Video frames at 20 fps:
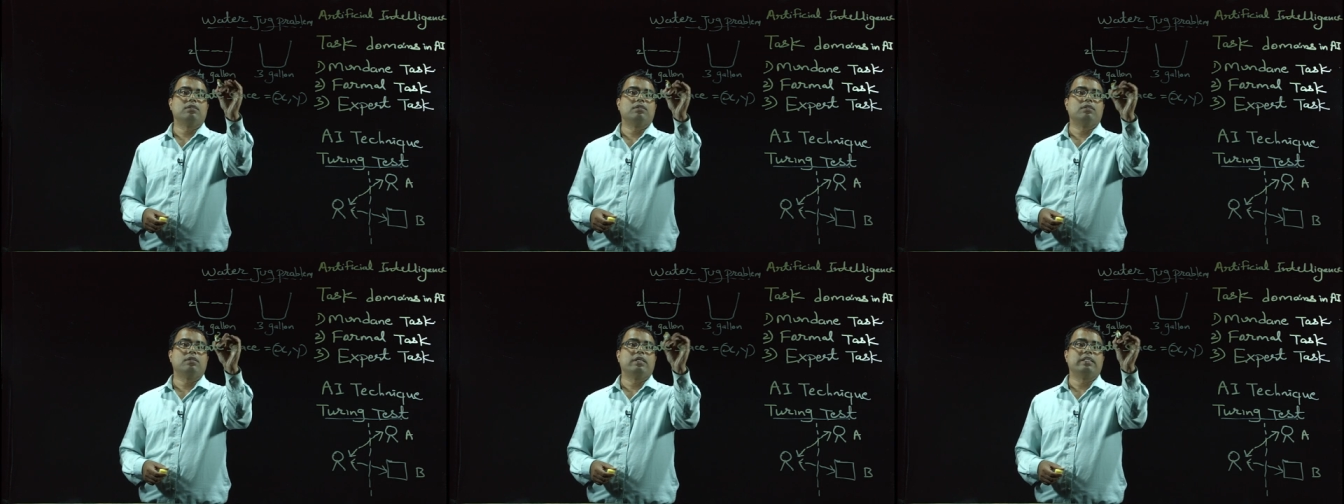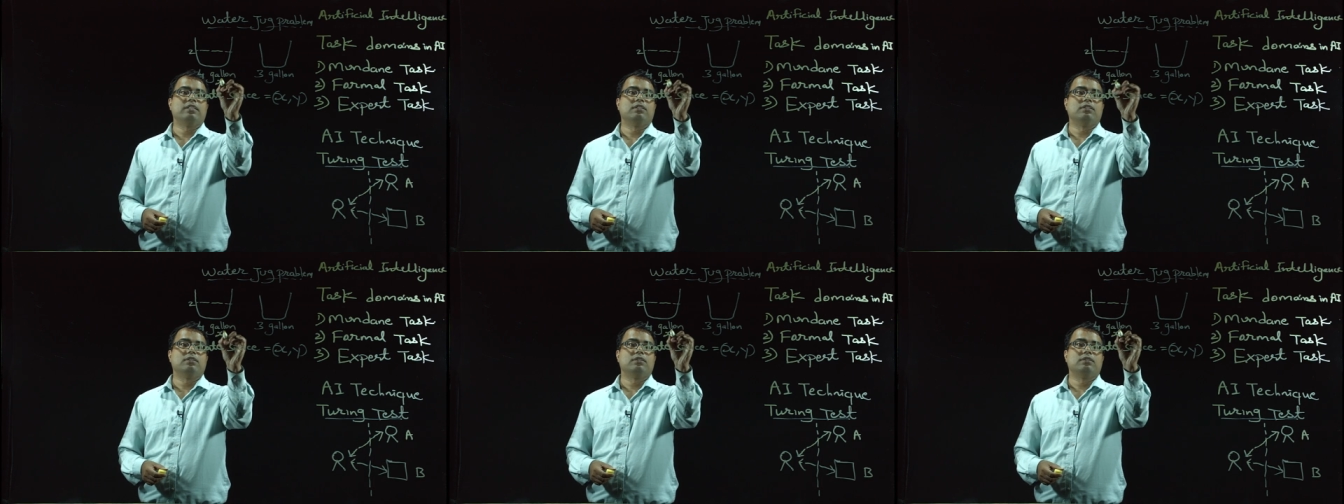
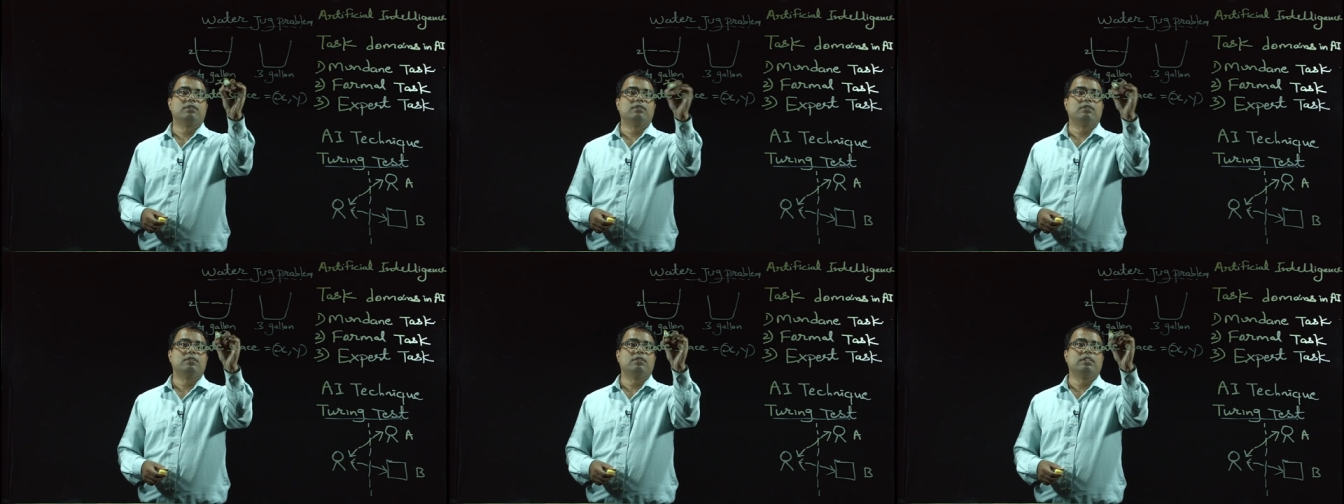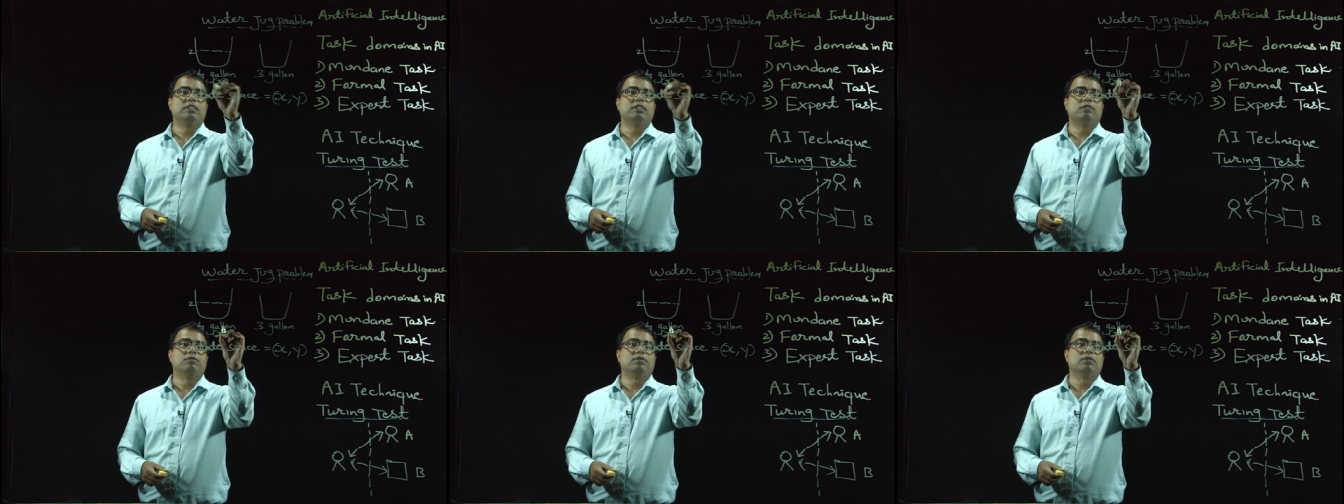like this,
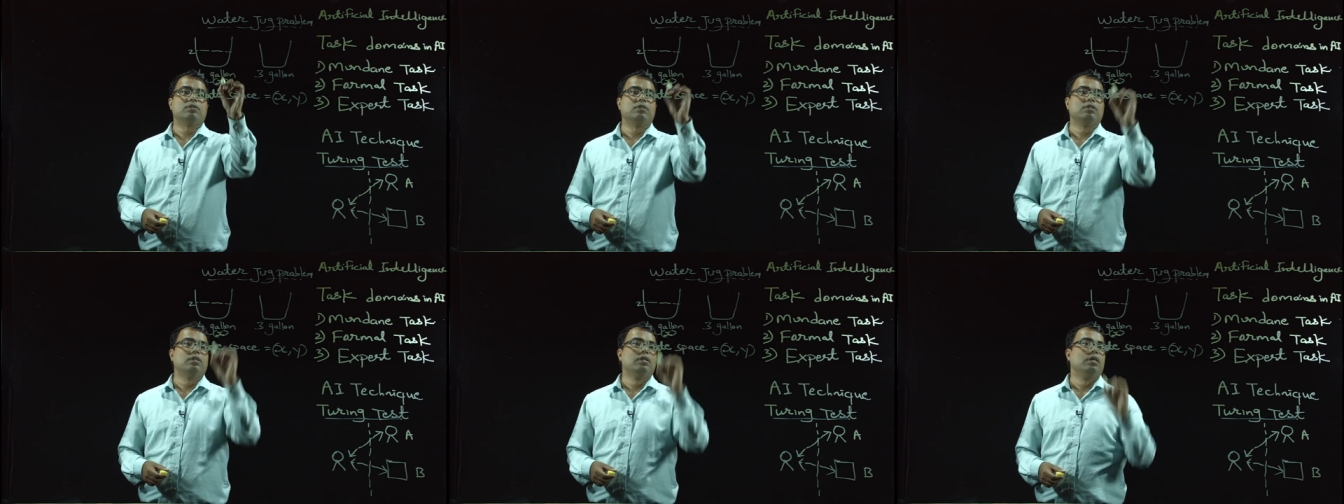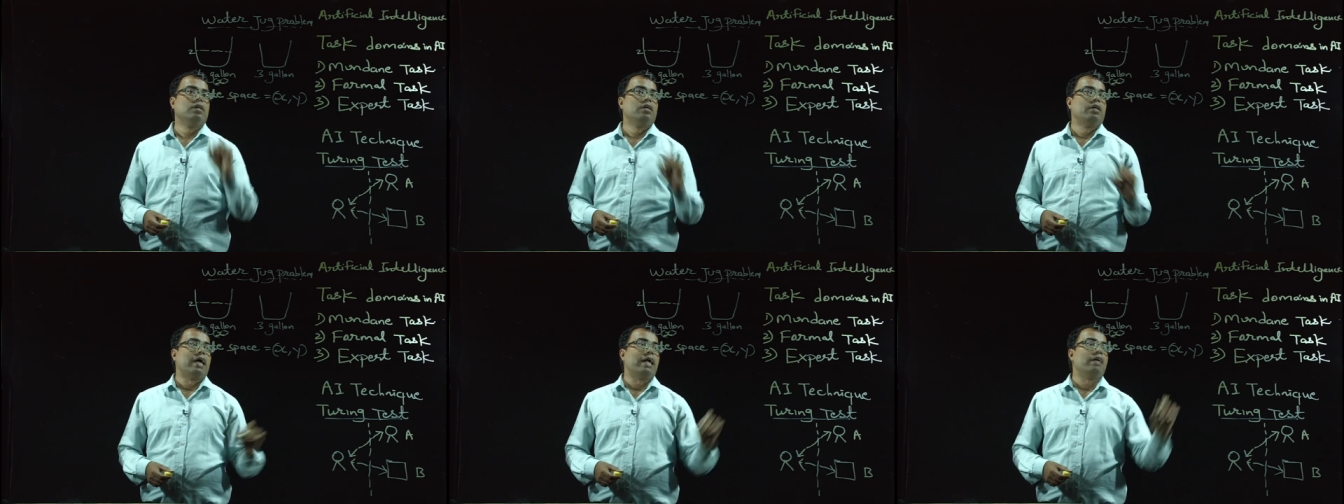this one
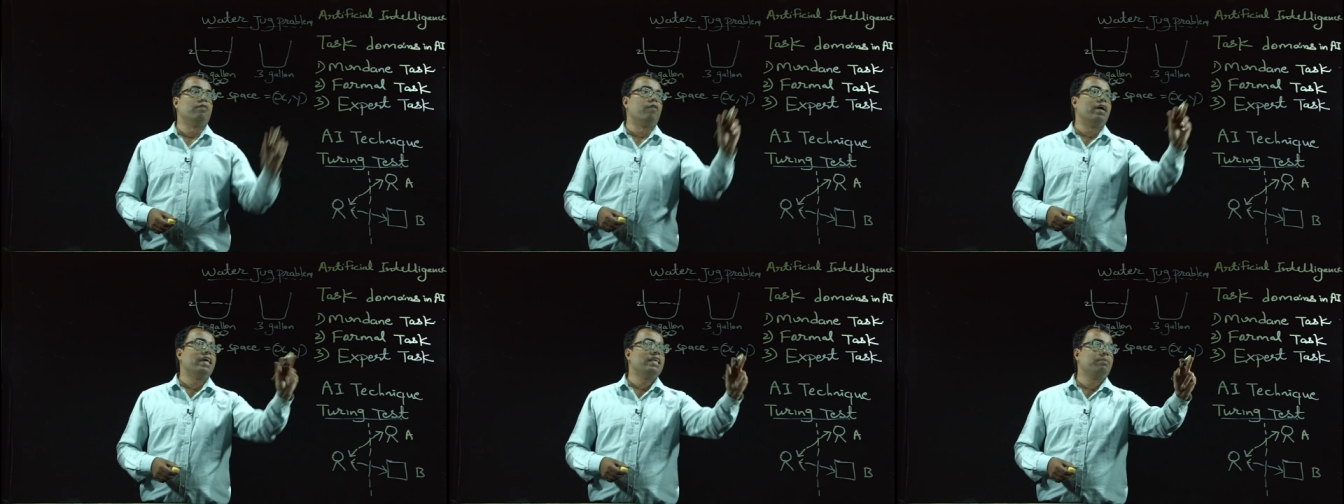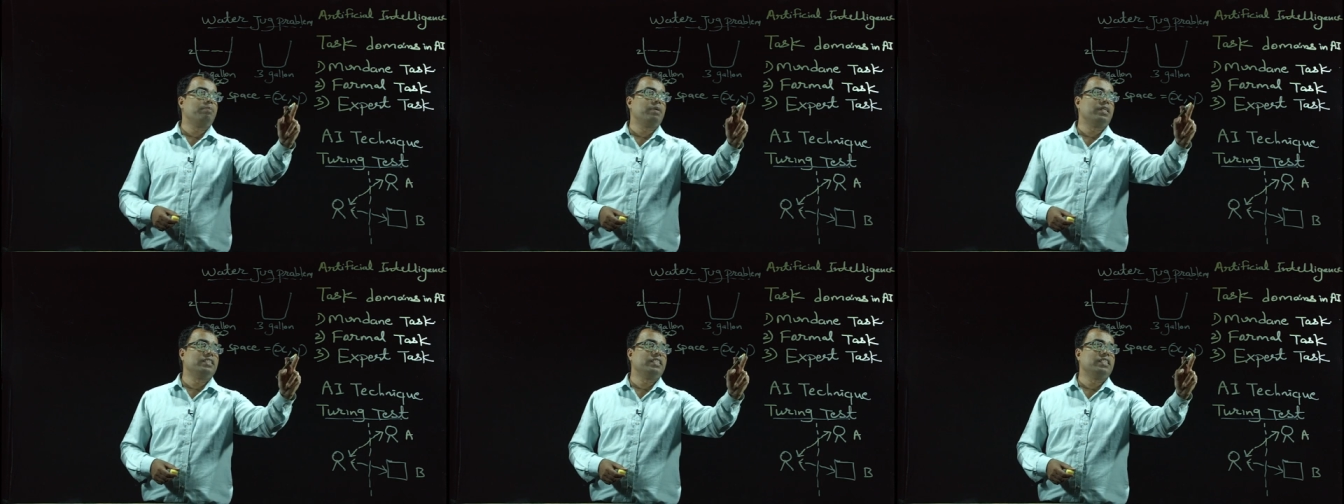and y
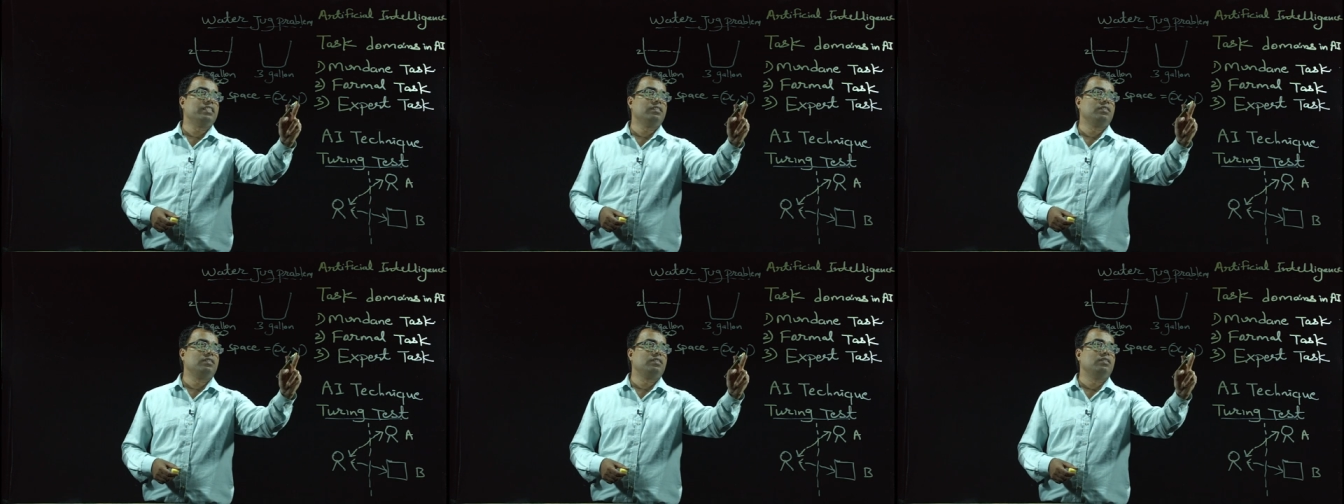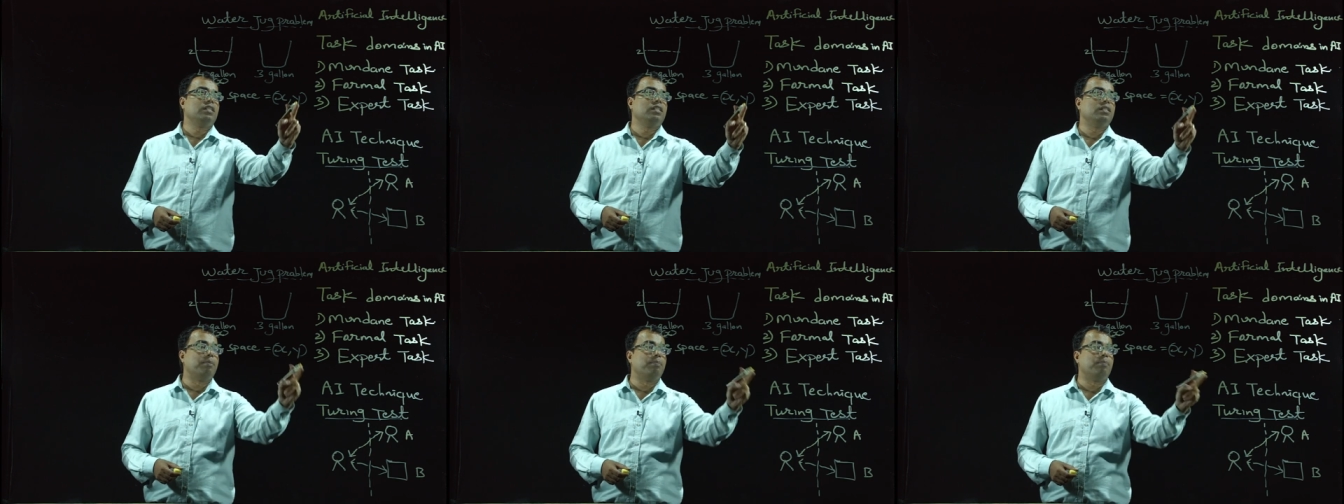represents
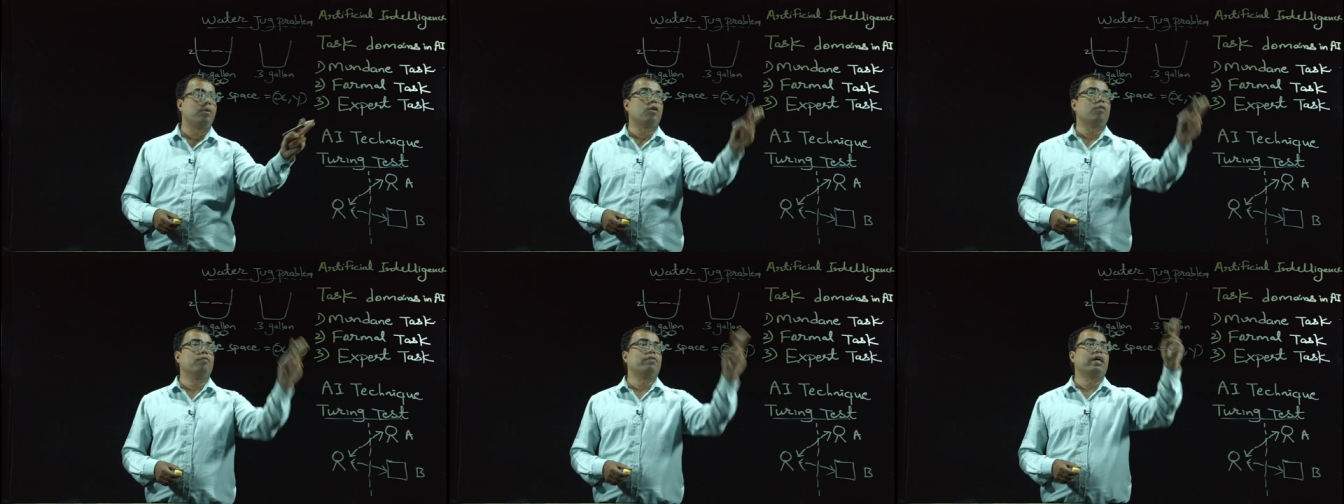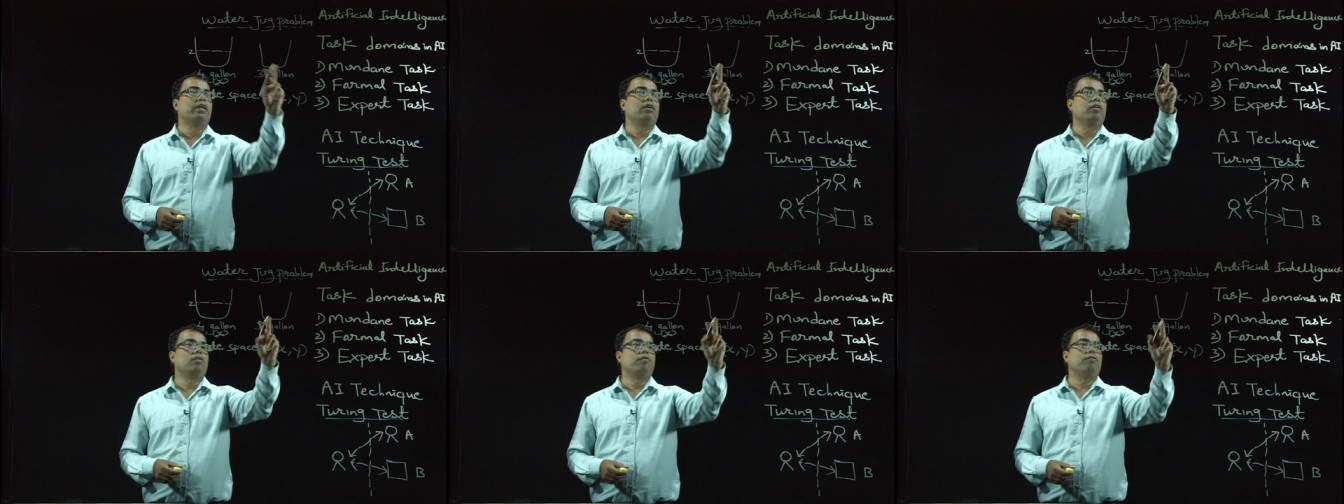the number of
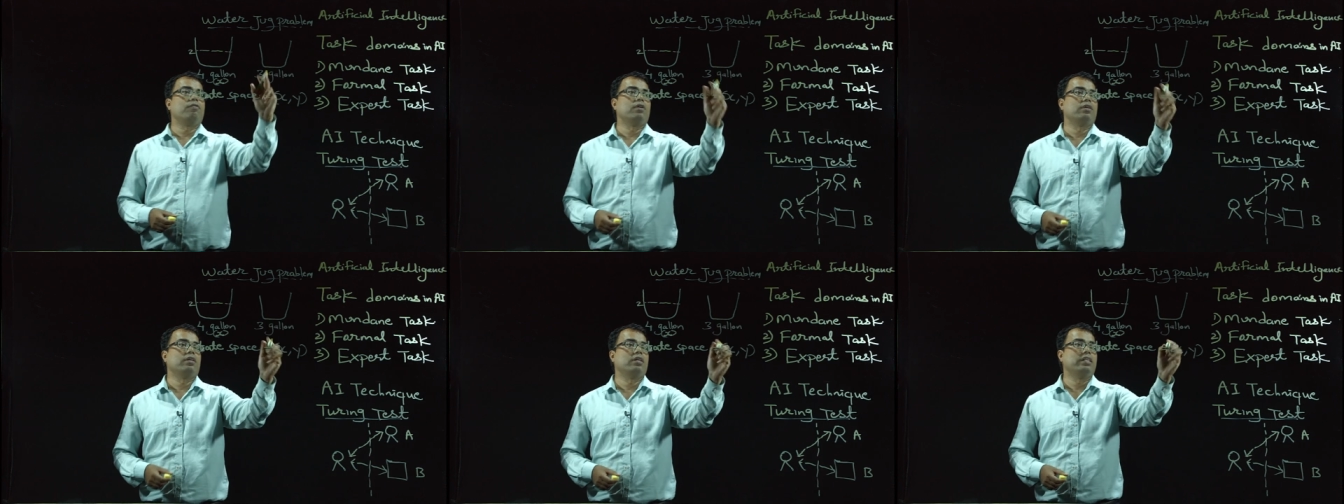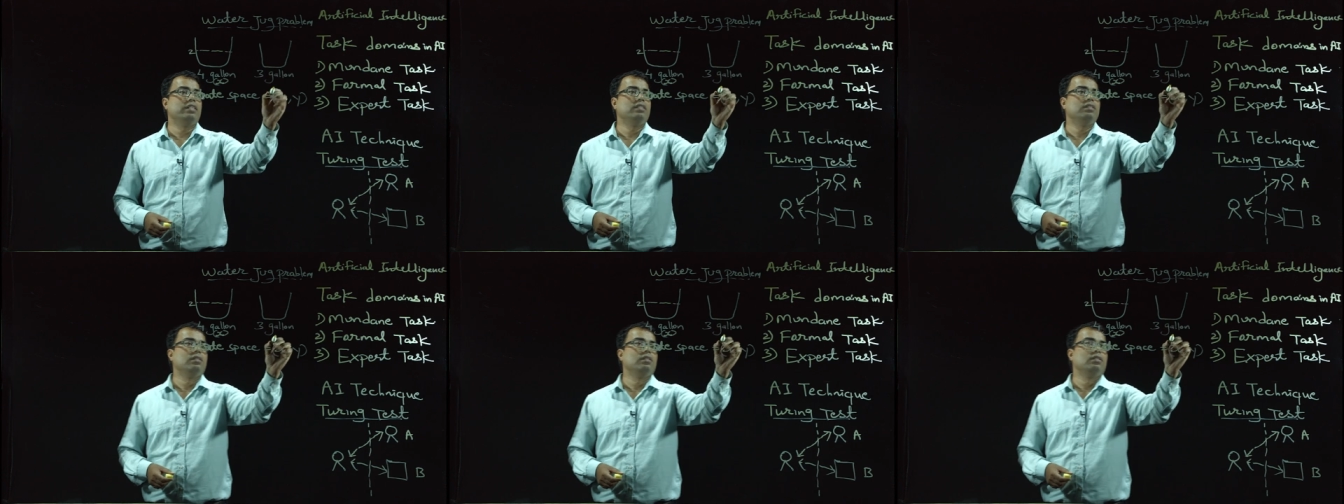gallon of water
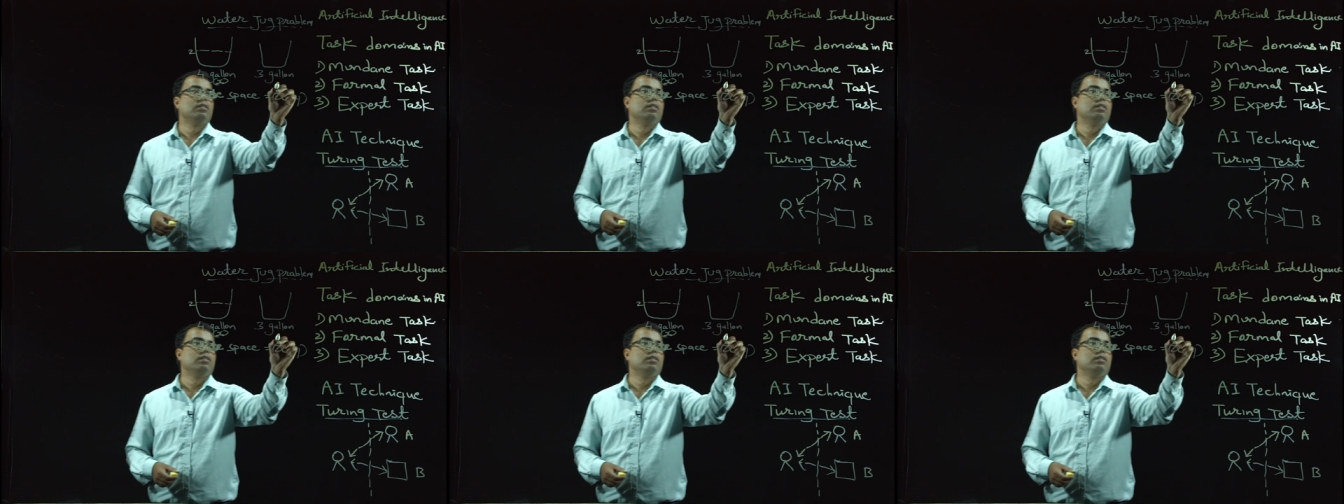in